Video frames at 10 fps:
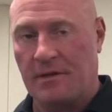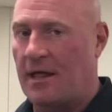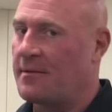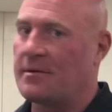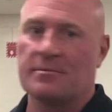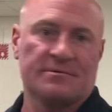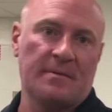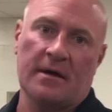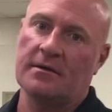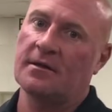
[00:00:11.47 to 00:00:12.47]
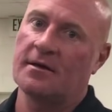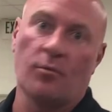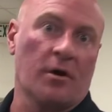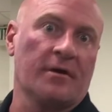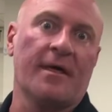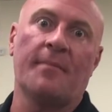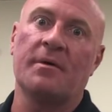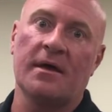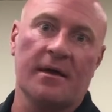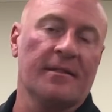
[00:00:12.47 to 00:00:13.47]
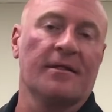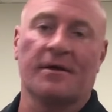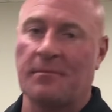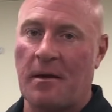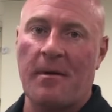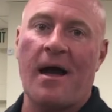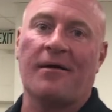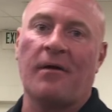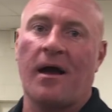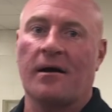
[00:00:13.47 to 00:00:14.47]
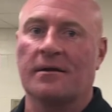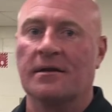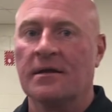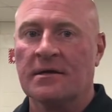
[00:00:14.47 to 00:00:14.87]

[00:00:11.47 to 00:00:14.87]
And a lot of people speculated, what could that be? And they look at my background, and